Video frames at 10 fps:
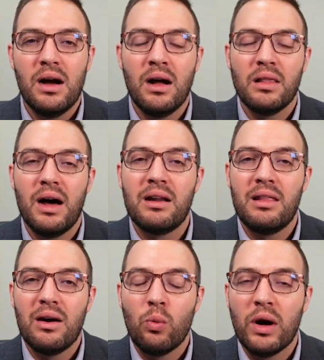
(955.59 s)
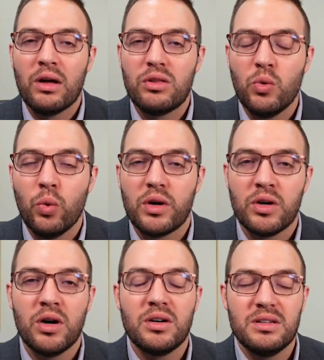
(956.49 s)
A lot of that wealth you worked
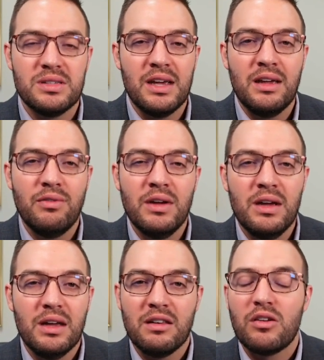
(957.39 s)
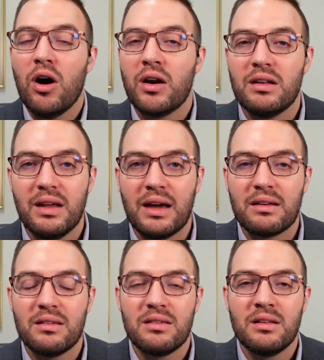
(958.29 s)
hard to save is gone in
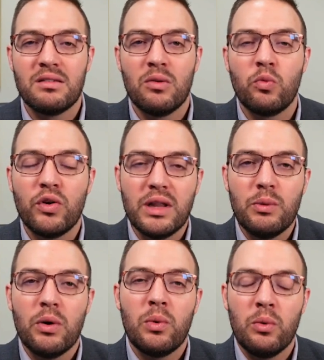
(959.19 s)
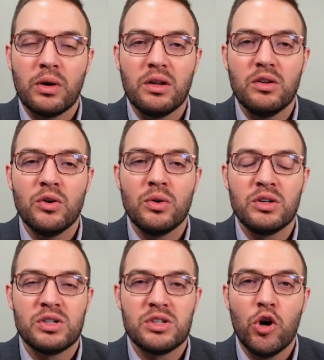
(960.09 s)
taxes. And so, really, what we want to do
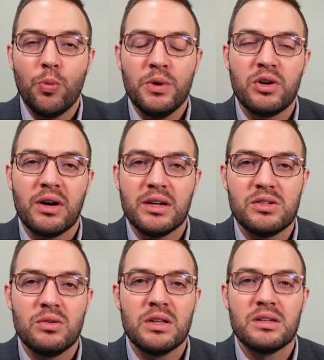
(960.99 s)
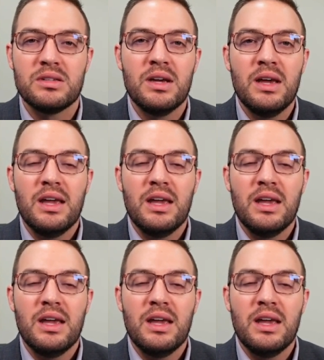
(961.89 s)
is just open your eyes to this.